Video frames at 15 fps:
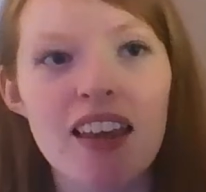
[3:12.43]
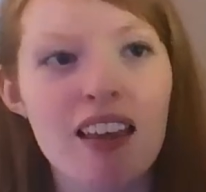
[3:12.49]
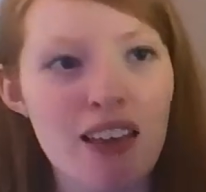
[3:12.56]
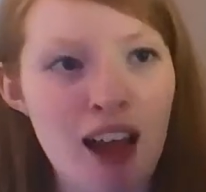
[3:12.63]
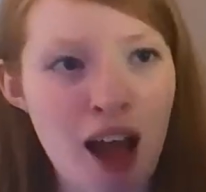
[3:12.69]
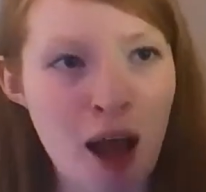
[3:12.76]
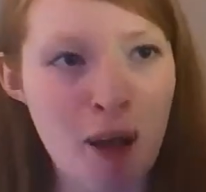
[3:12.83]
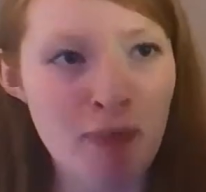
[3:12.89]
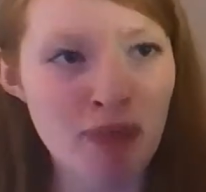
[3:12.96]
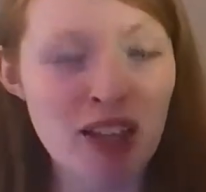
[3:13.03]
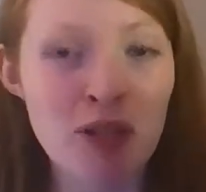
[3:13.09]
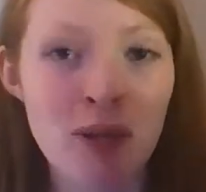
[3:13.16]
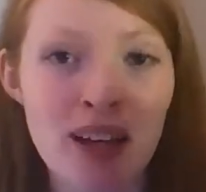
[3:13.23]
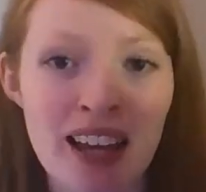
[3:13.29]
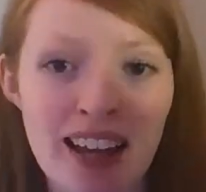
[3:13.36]

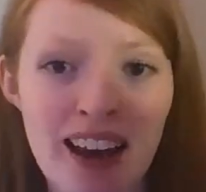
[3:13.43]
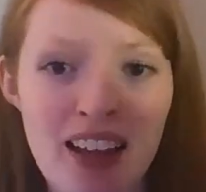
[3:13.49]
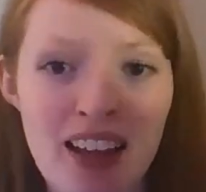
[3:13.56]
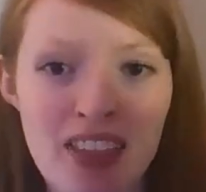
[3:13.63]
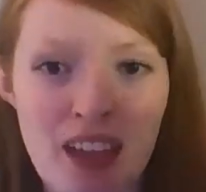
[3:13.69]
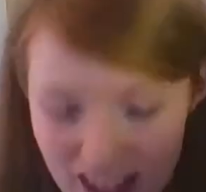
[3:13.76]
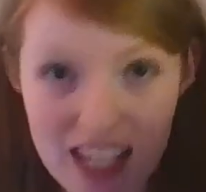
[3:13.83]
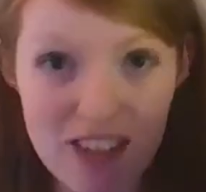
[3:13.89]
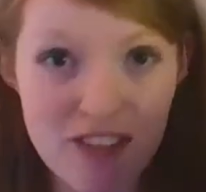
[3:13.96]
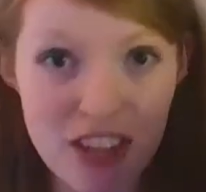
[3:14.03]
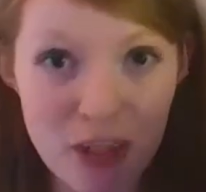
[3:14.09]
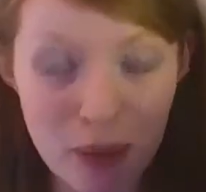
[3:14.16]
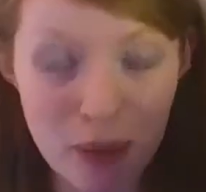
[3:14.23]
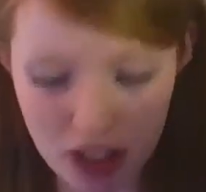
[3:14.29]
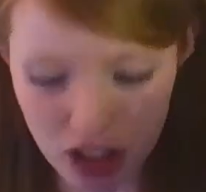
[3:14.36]
that's why I got that. The
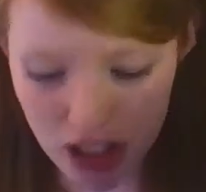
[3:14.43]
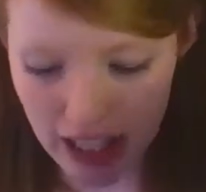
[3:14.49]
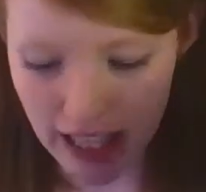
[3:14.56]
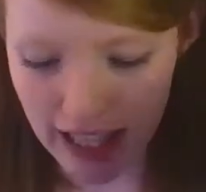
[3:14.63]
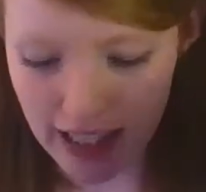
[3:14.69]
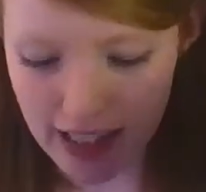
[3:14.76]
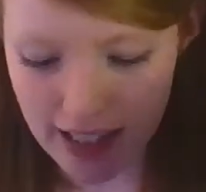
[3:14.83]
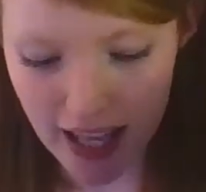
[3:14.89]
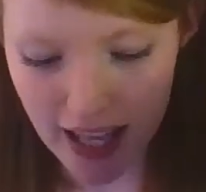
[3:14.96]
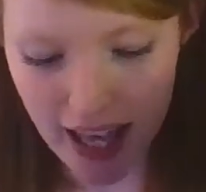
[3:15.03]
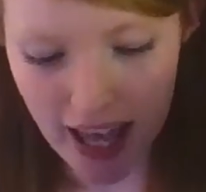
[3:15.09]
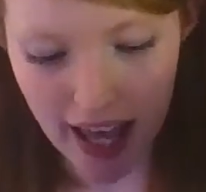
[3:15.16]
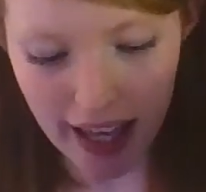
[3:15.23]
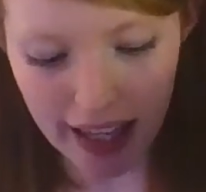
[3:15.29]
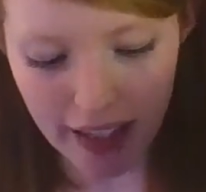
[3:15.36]
5th question is
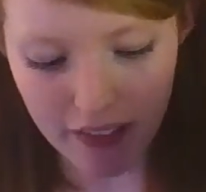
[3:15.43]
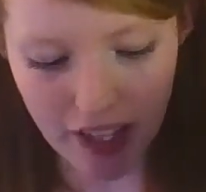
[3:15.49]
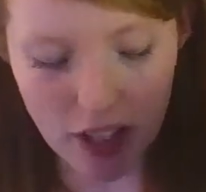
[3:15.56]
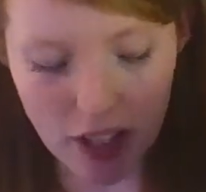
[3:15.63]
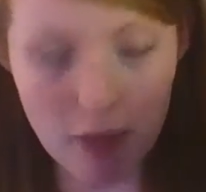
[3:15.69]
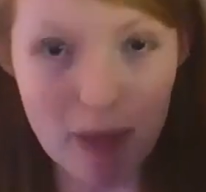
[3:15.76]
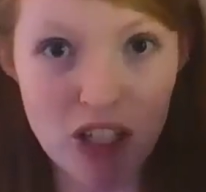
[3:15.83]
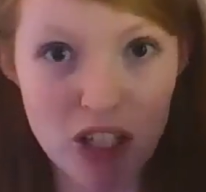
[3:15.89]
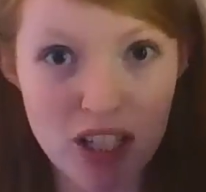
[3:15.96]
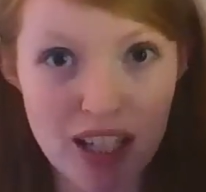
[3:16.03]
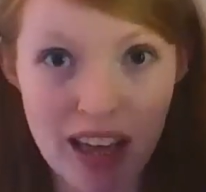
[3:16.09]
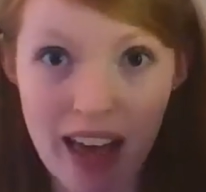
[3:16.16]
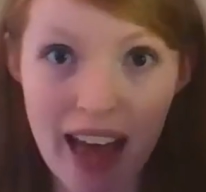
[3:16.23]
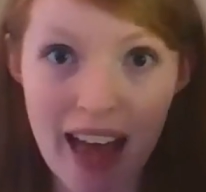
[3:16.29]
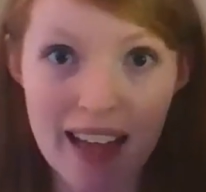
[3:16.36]
a Vinylmation
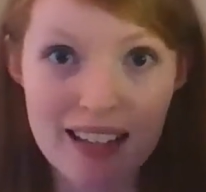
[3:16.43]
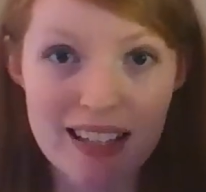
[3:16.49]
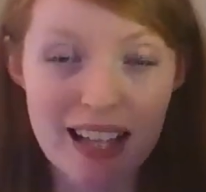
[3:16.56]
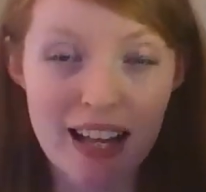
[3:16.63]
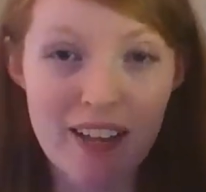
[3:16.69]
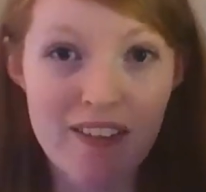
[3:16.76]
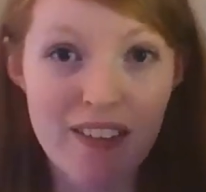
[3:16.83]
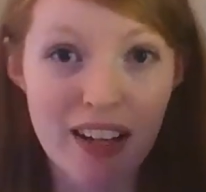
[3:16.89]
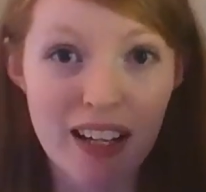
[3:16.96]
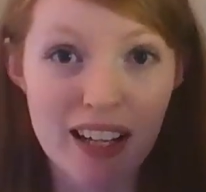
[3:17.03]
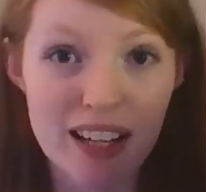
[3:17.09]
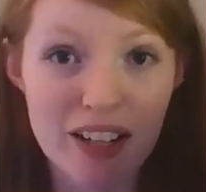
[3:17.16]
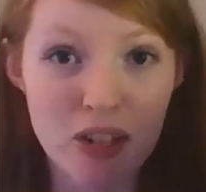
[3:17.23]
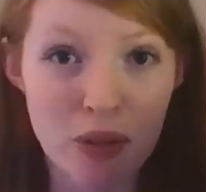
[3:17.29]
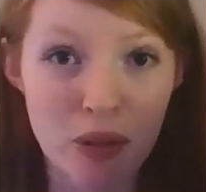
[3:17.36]
that has a
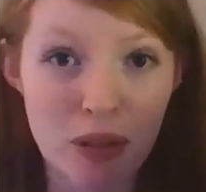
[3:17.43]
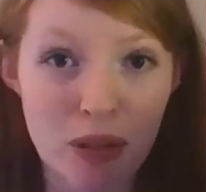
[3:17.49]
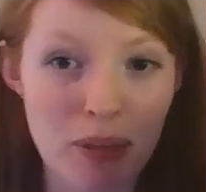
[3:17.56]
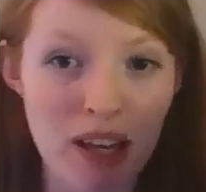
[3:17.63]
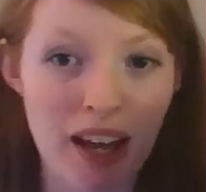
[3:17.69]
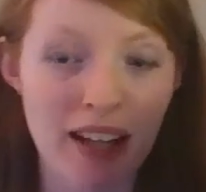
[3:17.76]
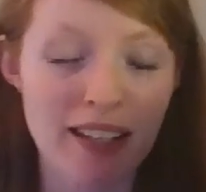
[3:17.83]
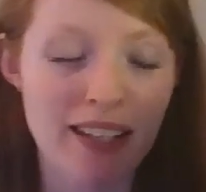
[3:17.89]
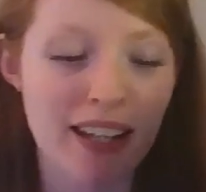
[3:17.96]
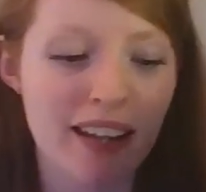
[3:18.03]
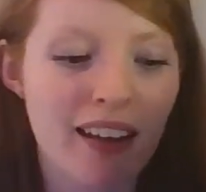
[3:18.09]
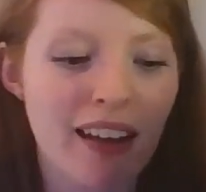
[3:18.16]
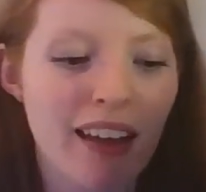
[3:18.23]
funny story behind it.